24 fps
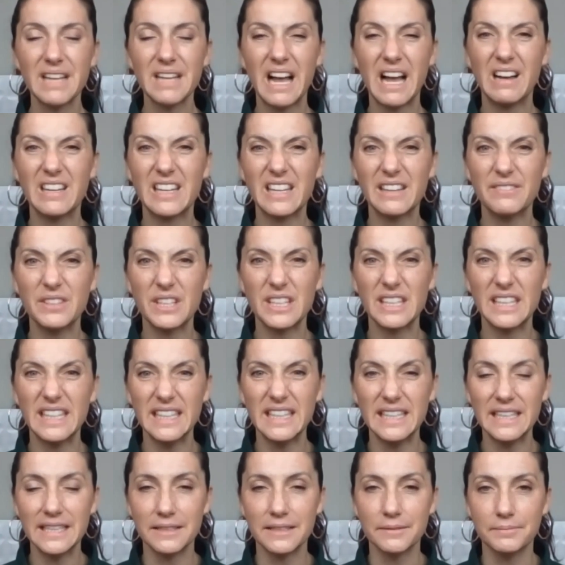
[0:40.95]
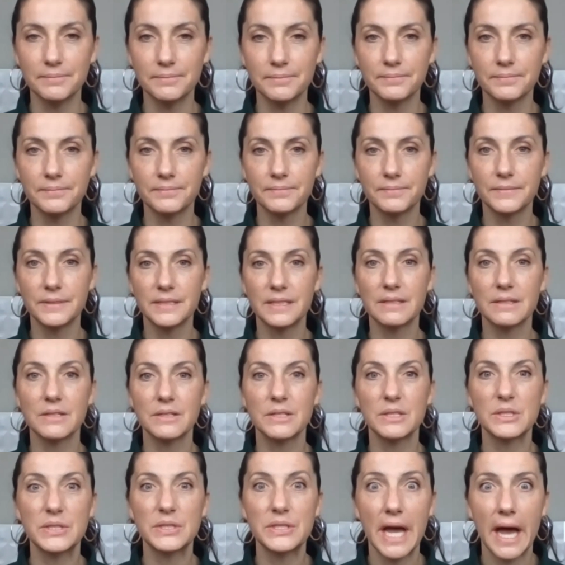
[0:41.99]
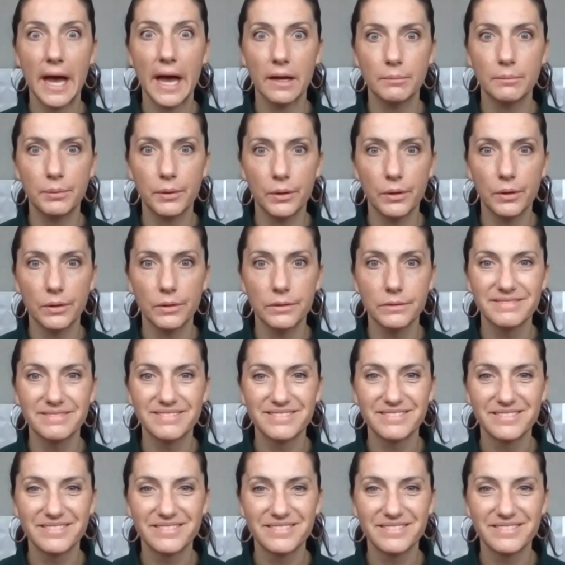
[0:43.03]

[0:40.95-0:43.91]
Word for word: I'll give you a hint. Tadpole.